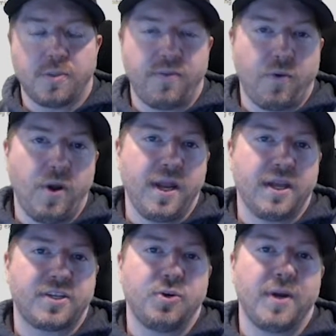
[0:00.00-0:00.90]
So before you
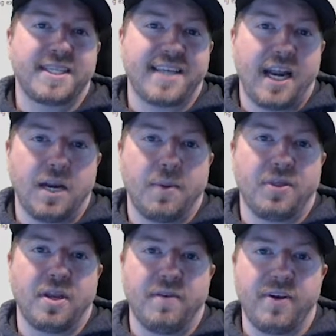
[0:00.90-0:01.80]
get too excited
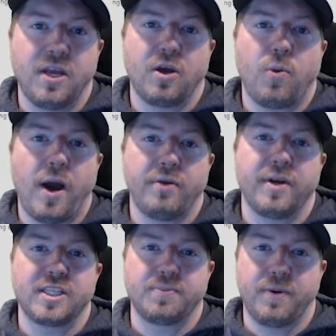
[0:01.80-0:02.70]
about the NVIDIA
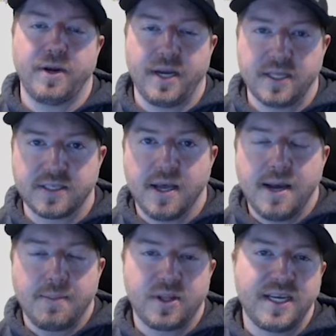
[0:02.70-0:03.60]
Quadro Experience,
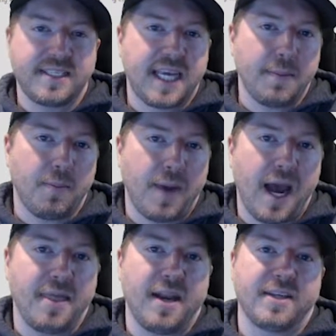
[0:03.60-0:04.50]
please keep in
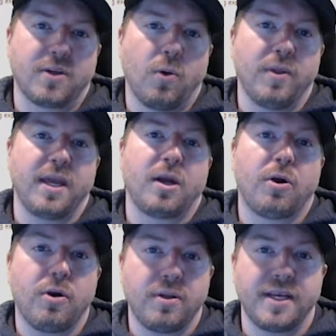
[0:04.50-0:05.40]
mind that it is only
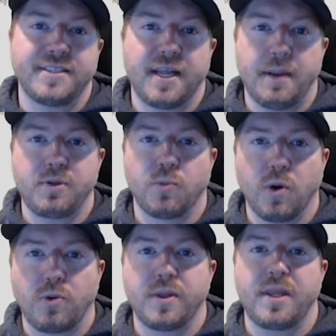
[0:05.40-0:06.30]
currently set up to
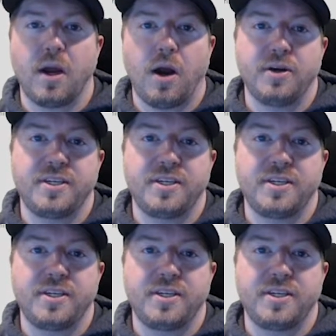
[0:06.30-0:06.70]
work with the